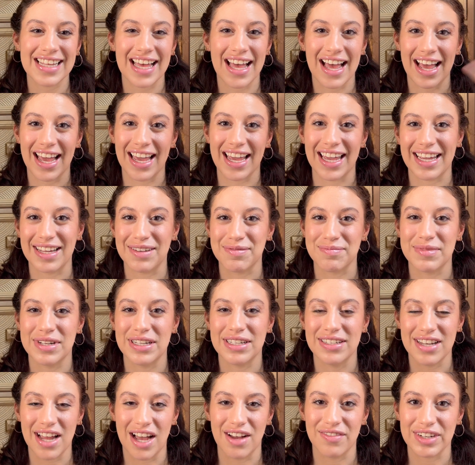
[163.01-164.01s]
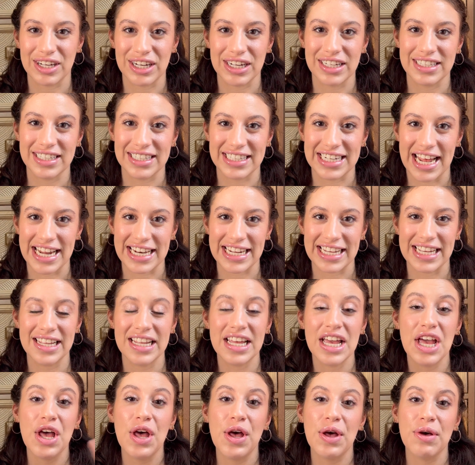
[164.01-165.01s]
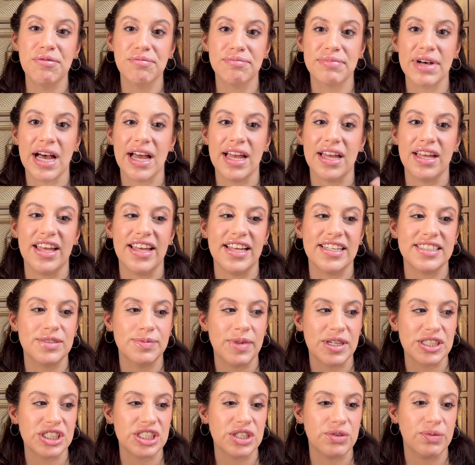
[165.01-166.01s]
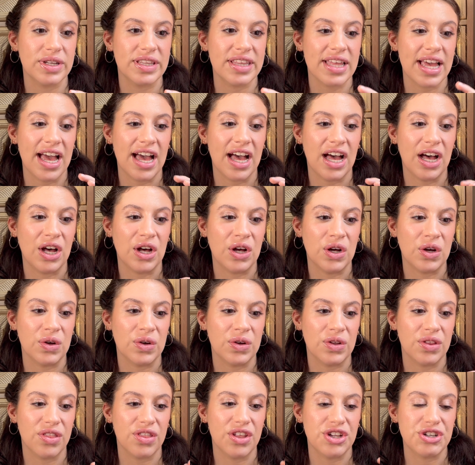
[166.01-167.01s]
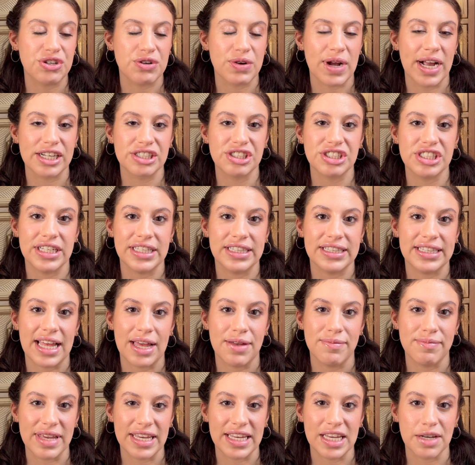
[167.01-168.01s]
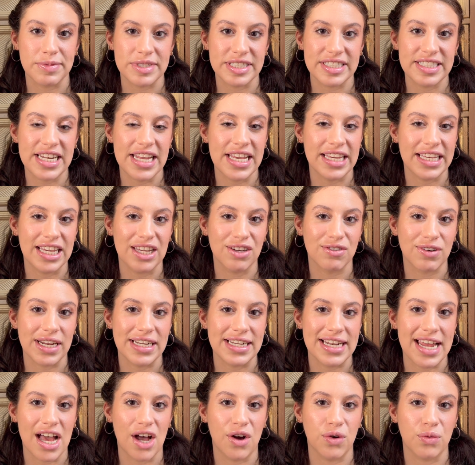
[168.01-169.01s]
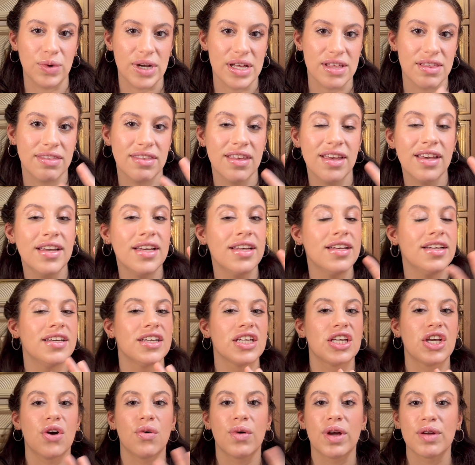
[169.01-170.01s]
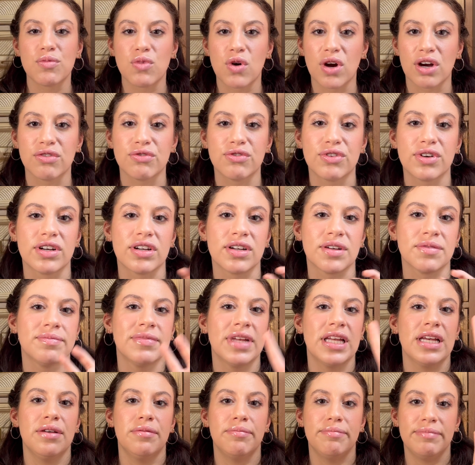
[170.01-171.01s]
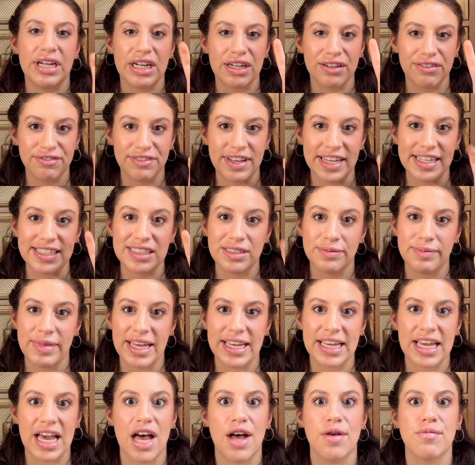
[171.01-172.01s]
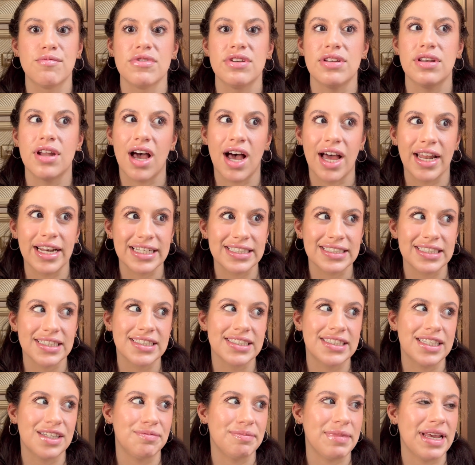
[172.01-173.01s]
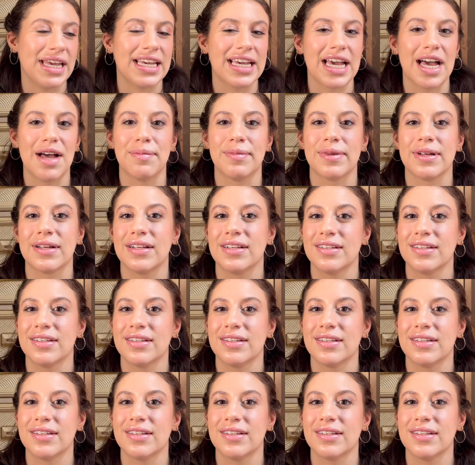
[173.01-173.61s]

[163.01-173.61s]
I'm not very good at it, but especially with how the direction that makeup is taking right now with going more for bare face makeup, non-existent makeup,